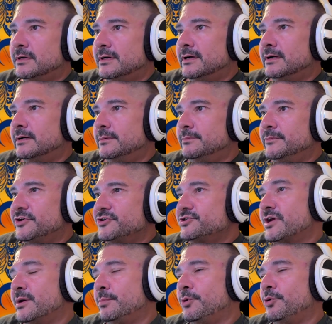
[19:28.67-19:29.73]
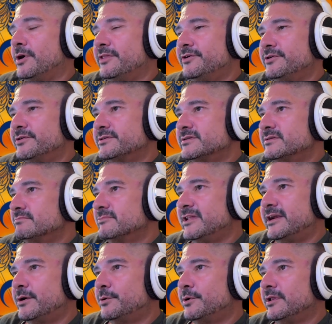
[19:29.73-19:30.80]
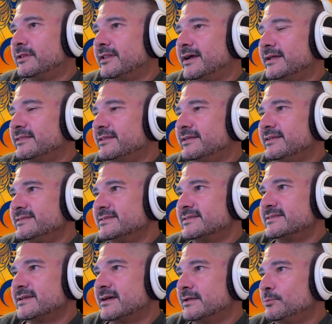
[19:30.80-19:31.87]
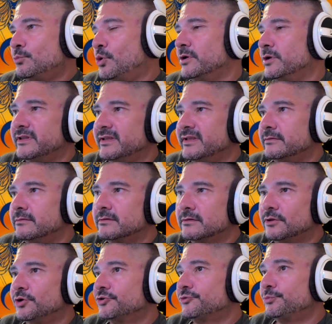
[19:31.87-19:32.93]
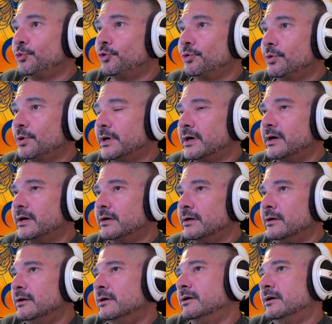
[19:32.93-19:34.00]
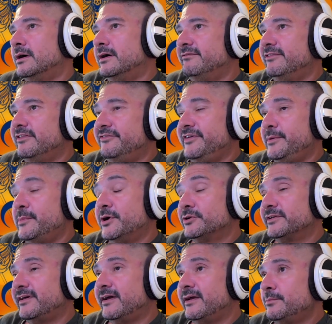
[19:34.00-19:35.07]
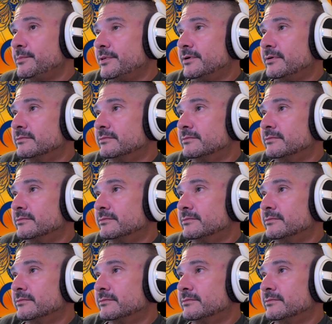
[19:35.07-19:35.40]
There's a couple others that I really like that he's designed. One that looks more of the female type.